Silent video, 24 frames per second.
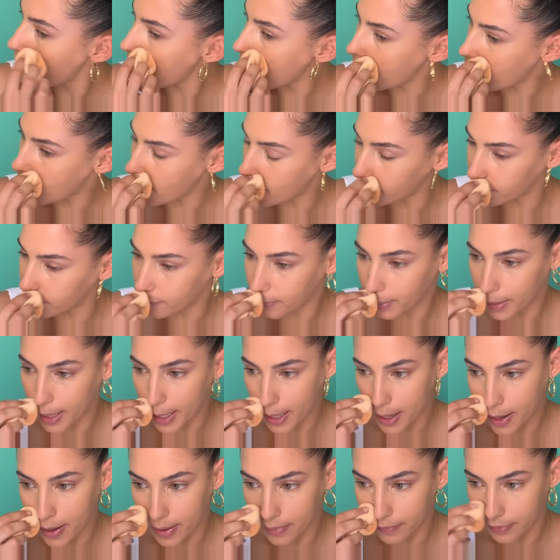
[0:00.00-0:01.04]
of
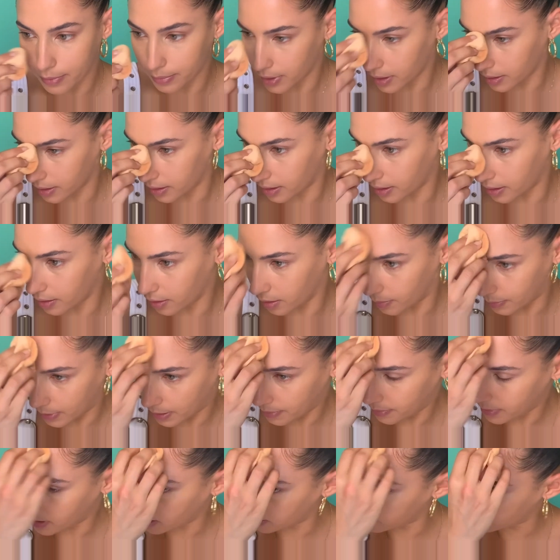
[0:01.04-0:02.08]
makeup from not getting on my
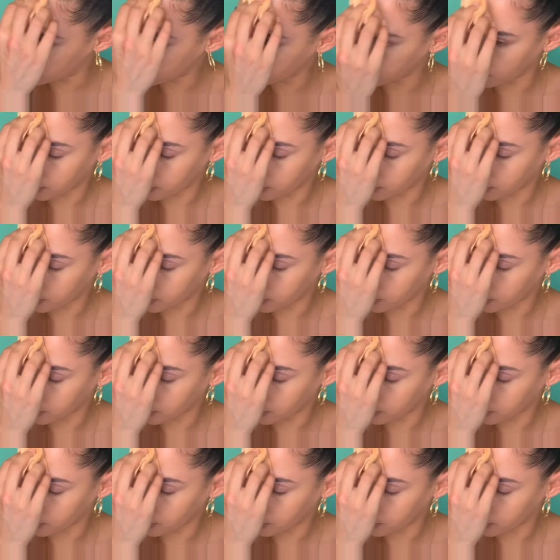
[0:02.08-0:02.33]
mask.